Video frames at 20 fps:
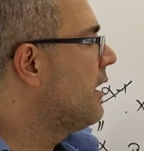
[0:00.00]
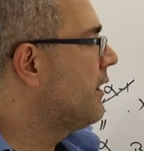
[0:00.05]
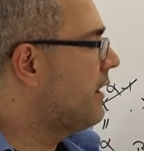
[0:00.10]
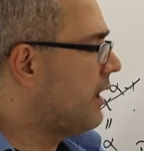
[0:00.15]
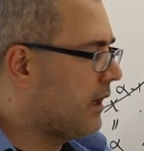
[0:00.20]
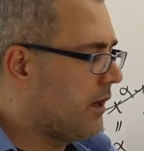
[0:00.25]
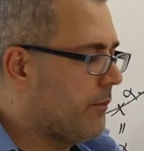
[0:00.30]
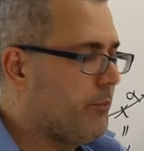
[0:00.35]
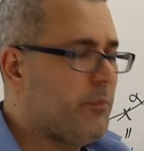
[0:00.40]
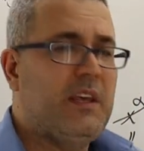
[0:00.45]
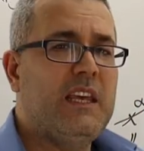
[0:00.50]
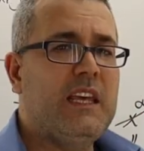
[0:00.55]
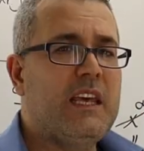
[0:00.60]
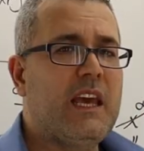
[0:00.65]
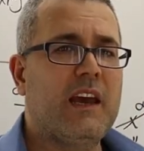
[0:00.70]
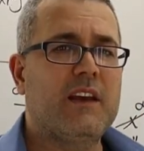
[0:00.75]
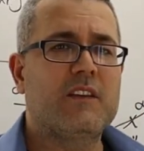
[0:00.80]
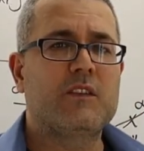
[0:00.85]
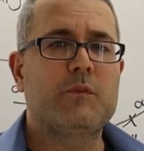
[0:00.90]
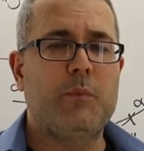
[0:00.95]
They are
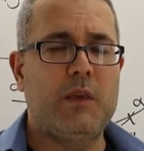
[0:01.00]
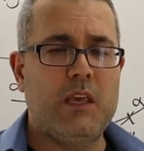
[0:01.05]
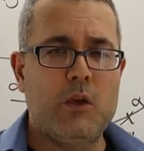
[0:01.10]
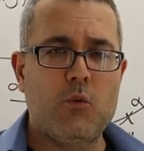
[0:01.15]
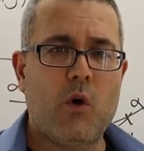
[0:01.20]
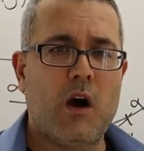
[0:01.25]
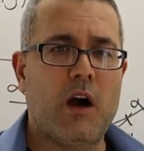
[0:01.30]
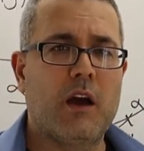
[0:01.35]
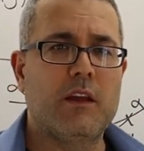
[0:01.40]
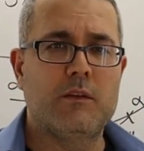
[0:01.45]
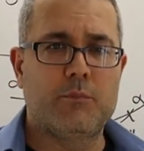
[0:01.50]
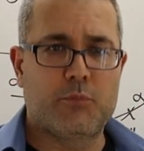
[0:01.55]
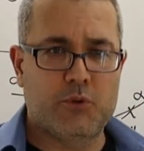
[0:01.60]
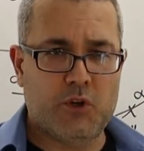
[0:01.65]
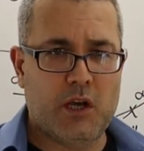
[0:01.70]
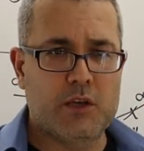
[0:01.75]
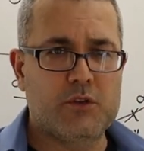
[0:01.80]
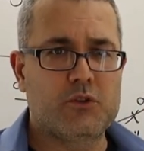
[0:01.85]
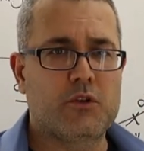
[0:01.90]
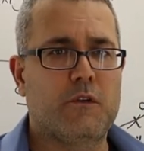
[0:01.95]
px, py, the
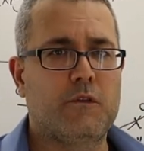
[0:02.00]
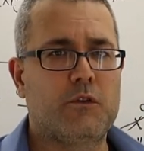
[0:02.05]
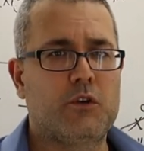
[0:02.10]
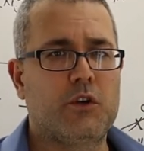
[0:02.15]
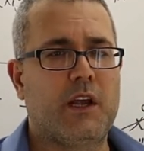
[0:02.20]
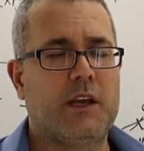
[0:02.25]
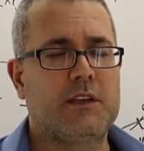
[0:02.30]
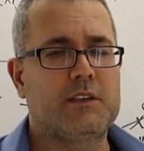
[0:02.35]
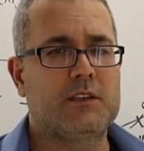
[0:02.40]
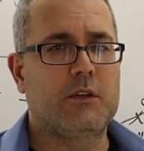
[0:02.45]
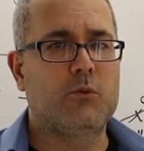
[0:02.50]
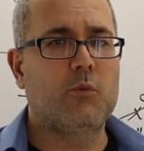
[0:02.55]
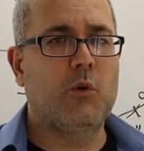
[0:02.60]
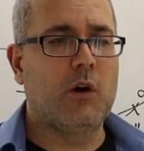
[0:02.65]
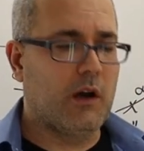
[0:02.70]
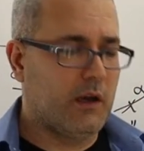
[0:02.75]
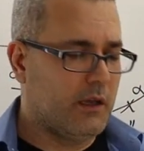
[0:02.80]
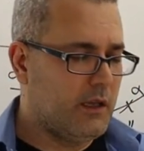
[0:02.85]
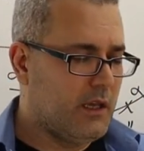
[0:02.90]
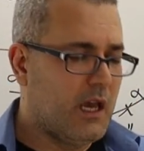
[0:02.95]
price of good x and
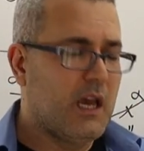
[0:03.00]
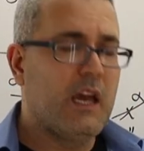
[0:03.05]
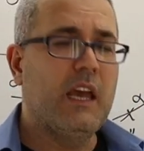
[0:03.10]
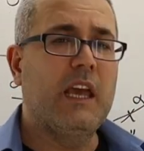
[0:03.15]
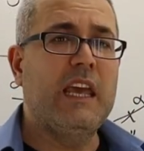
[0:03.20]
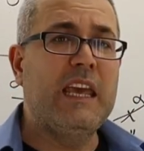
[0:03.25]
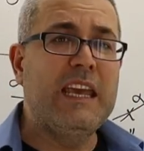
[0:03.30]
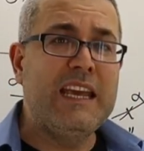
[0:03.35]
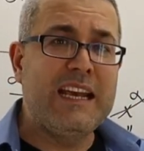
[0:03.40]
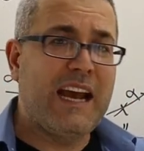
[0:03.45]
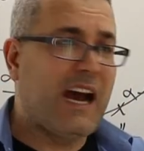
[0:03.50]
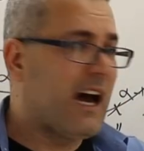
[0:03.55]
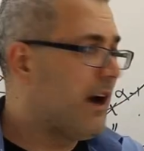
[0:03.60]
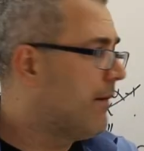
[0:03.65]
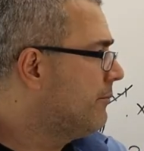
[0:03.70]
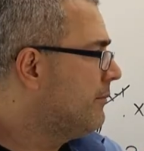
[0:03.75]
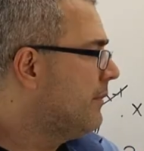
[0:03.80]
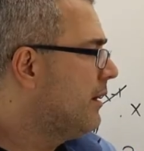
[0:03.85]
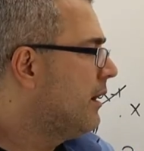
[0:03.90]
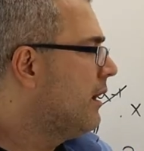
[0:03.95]
y,
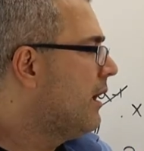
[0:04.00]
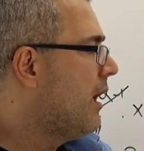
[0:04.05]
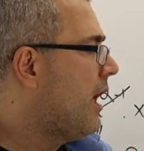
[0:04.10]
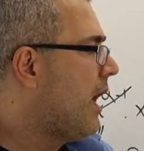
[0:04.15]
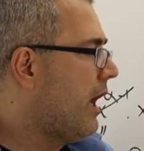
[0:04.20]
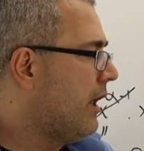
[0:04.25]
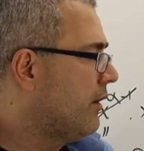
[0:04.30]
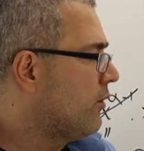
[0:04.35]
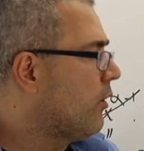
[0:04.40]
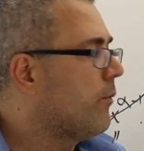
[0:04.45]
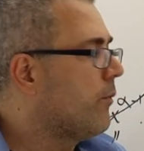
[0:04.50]
income, and